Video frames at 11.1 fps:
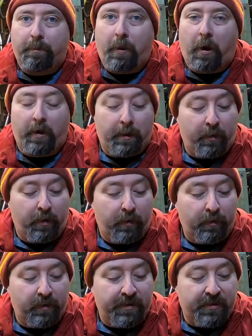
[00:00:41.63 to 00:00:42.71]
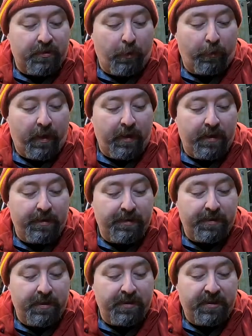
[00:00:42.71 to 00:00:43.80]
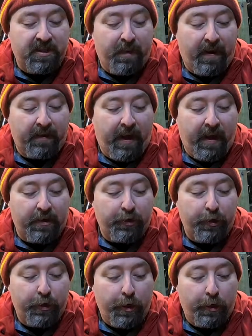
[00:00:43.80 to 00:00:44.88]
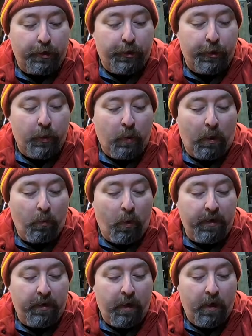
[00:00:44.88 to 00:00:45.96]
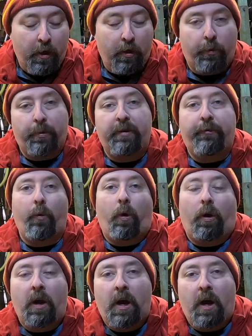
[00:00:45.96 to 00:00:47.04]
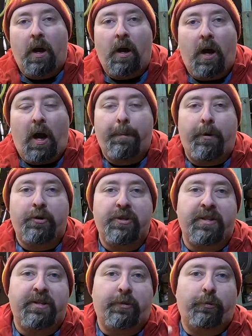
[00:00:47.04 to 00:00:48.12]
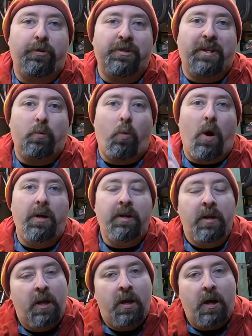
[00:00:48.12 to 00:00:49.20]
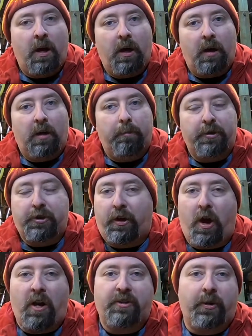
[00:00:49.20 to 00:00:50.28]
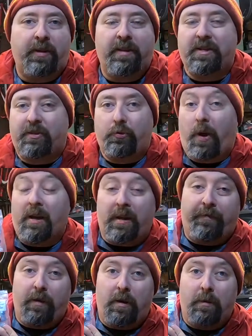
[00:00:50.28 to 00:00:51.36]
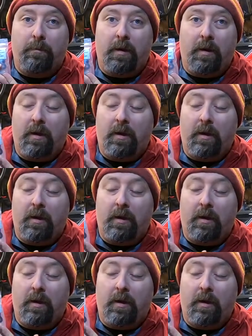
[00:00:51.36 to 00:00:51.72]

Part number, let's just go through that, is Zspec-21134. I purchased this through Z1, but you can also get this directly from